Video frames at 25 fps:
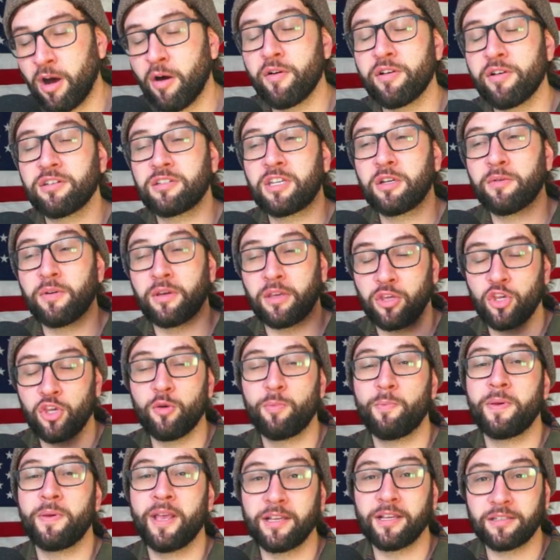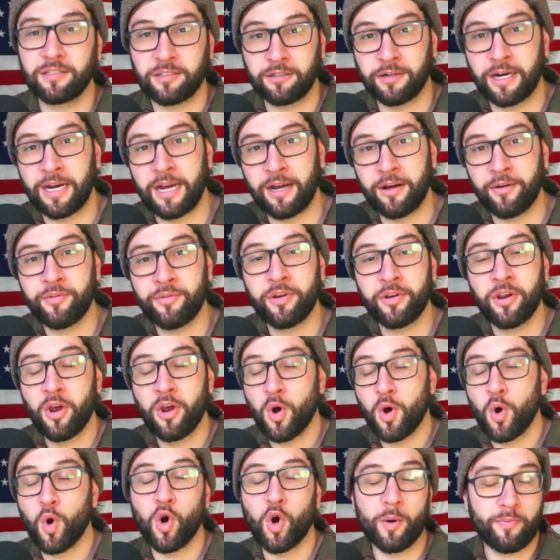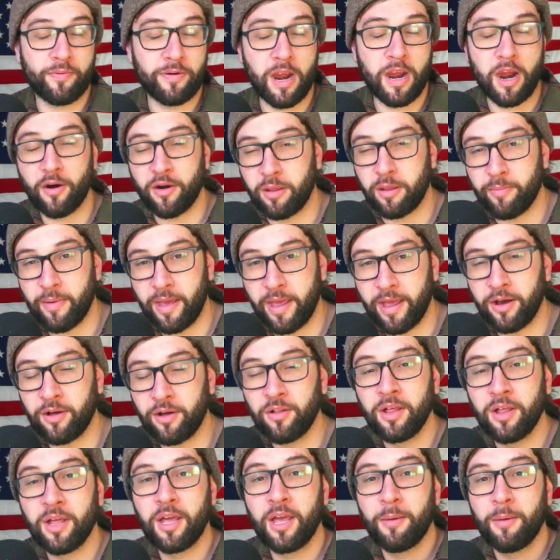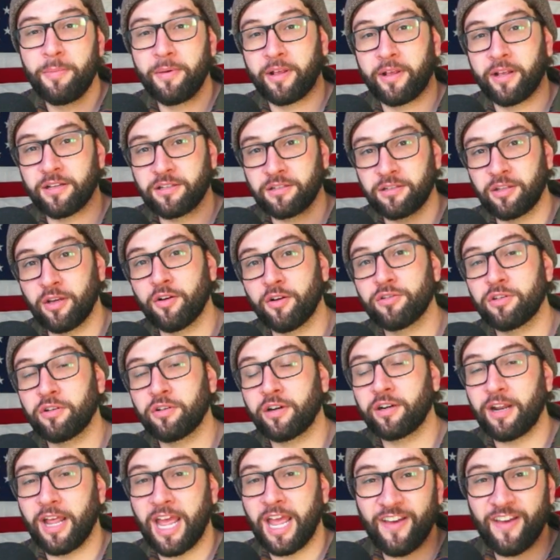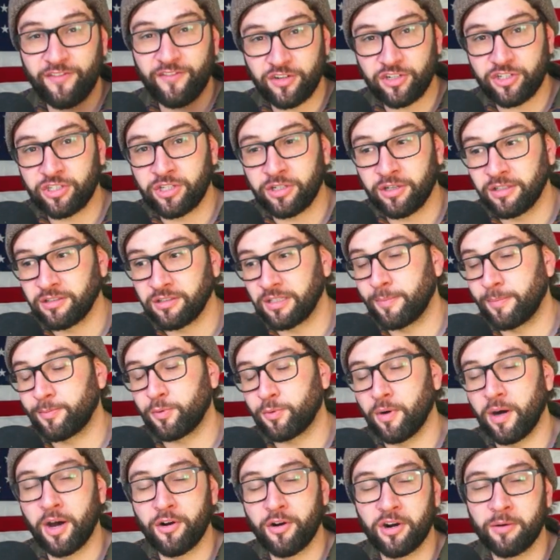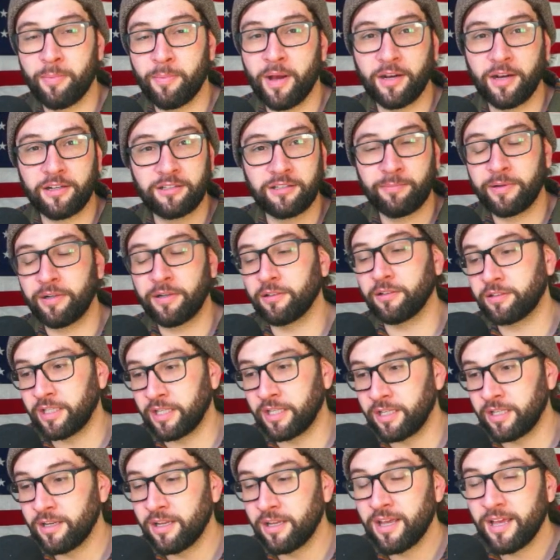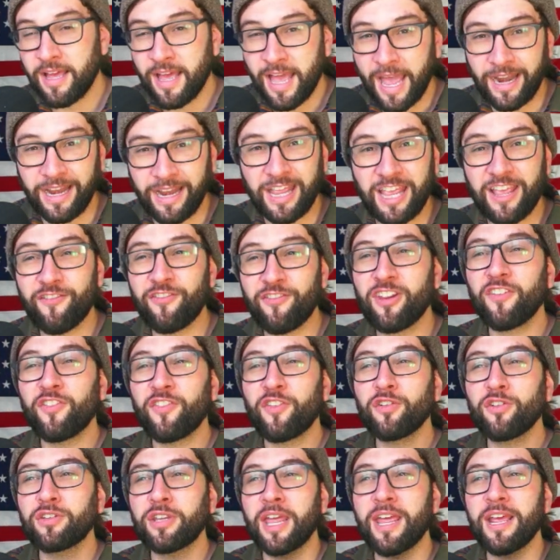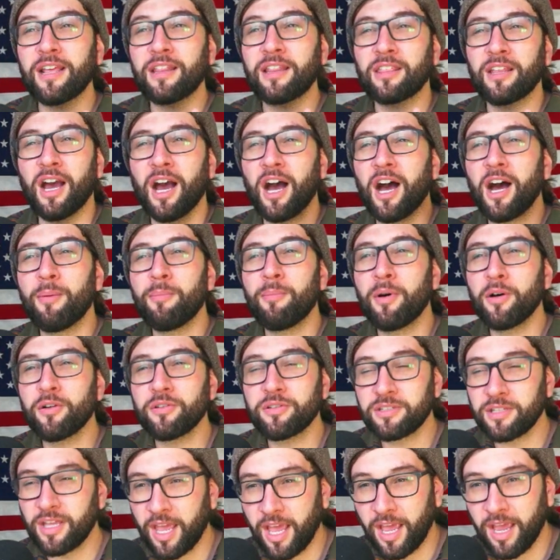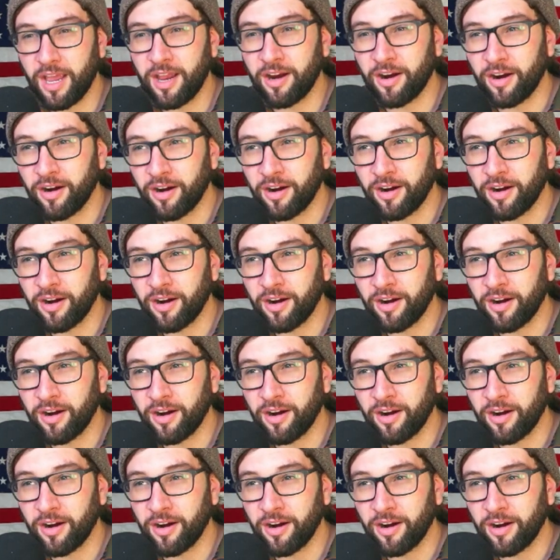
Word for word: doing UPS Ground or priority mail, because those are gonna have insurance up to 100 bucks built in. And even if you take the utmost care,